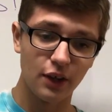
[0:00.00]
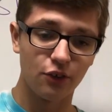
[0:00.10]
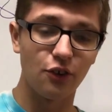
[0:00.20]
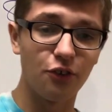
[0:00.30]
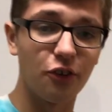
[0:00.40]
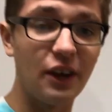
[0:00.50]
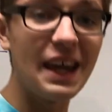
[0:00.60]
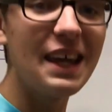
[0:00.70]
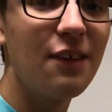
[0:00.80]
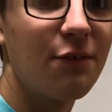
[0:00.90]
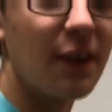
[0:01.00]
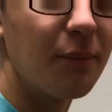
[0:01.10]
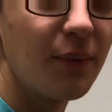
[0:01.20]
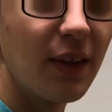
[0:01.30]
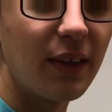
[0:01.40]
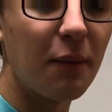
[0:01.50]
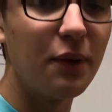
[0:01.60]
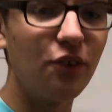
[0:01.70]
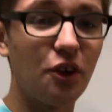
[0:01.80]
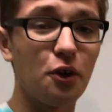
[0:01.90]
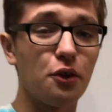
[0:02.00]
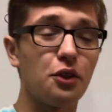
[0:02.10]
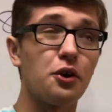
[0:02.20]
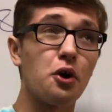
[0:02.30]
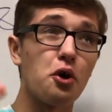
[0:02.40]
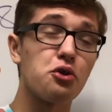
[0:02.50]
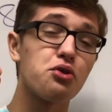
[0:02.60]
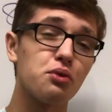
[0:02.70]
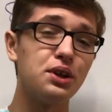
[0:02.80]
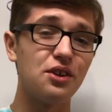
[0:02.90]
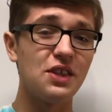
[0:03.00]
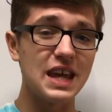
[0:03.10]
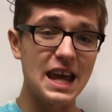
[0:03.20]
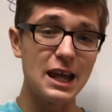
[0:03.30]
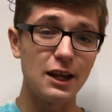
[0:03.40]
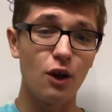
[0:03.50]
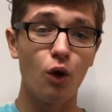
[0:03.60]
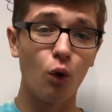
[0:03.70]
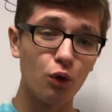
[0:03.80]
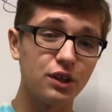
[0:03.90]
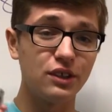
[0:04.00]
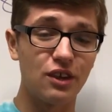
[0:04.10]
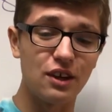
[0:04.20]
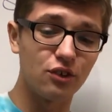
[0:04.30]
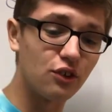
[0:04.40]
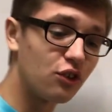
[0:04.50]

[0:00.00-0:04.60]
Since there are 8 of them, that means that there are 3 to the 8 orientation